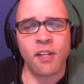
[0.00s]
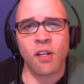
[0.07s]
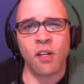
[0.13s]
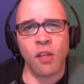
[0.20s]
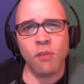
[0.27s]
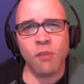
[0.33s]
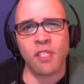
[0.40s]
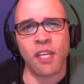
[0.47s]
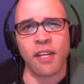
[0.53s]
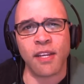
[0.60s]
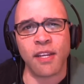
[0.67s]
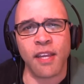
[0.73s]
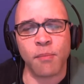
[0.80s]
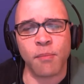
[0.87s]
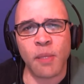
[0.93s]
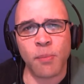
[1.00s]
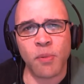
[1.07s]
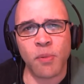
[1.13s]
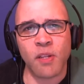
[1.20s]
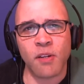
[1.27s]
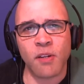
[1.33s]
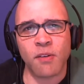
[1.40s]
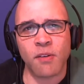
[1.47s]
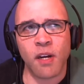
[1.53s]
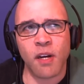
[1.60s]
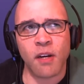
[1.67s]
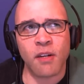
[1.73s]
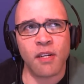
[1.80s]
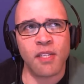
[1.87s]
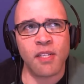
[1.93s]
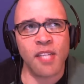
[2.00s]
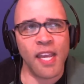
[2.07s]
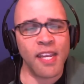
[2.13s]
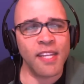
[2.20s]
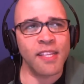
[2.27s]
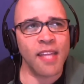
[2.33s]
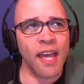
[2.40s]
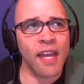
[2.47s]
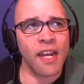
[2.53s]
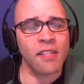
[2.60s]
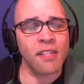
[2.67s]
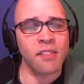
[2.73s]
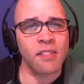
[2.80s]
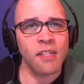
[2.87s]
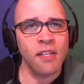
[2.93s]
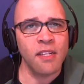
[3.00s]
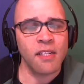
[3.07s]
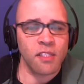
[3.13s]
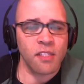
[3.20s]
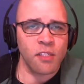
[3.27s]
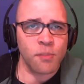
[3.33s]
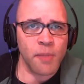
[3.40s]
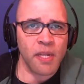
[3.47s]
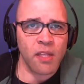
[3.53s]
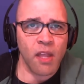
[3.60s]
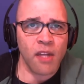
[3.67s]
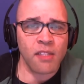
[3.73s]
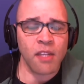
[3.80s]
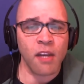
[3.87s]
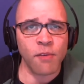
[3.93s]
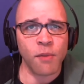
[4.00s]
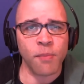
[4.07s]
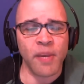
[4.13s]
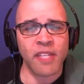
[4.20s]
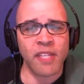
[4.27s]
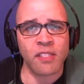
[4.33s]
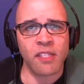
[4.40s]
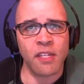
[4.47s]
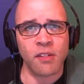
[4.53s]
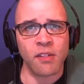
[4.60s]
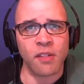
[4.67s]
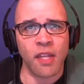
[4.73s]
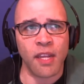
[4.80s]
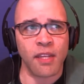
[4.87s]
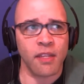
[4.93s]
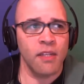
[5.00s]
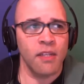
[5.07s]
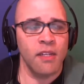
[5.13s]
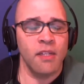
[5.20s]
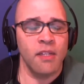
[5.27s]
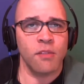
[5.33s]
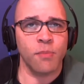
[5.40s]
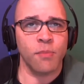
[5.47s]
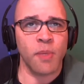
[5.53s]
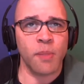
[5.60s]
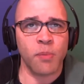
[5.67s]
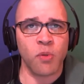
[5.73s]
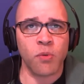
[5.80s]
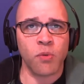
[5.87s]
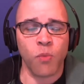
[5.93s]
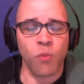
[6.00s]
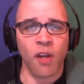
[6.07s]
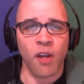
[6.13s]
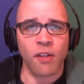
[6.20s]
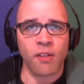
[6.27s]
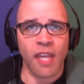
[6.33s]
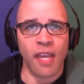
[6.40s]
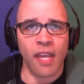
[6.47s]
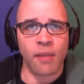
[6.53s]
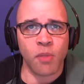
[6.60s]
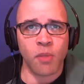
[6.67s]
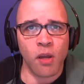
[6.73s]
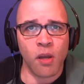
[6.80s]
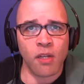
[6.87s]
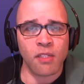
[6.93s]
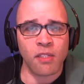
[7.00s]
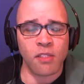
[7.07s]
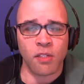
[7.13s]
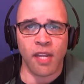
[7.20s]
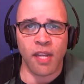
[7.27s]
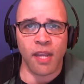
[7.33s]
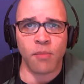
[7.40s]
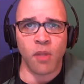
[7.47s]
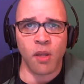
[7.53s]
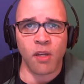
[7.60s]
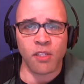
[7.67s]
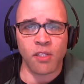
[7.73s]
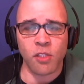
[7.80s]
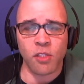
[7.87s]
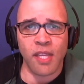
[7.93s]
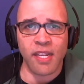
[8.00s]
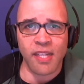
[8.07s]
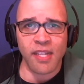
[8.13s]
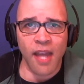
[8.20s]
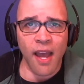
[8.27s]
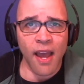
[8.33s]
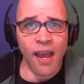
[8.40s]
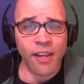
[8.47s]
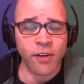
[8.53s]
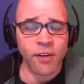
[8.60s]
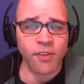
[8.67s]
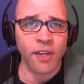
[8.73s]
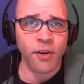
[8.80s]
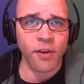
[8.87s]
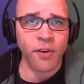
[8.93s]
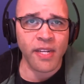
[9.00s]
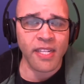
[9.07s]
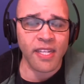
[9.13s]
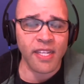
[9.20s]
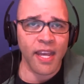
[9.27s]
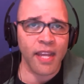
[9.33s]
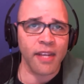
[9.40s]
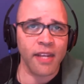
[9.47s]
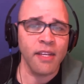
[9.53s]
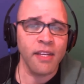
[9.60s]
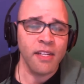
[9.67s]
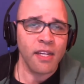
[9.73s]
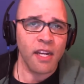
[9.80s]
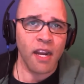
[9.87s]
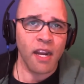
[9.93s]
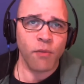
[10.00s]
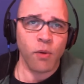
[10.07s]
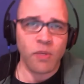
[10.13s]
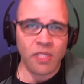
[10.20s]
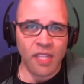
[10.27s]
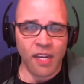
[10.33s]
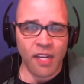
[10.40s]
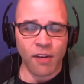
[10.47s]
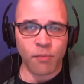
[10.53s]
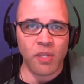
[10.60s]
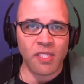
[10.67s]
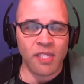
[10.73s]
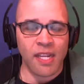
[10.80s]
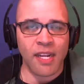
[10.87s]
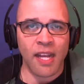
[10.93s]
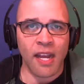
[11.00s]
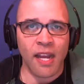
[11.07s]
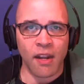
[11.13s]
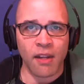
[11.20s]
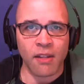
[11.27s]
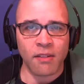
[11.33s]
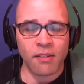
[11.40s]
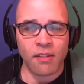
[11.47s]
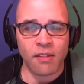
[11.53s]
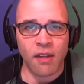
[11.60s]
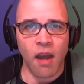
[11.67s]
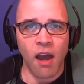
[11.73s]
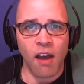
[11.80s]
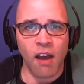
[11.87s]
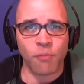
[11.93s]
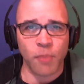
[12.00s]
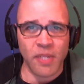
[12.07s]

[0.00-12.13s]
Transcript: closing, and people are taking that as, because there's been a lot of talk for the past year, like, do people want game blogs, or game blogs, should they die, or are they already dead? And I've always kind of brushed that kind of off, but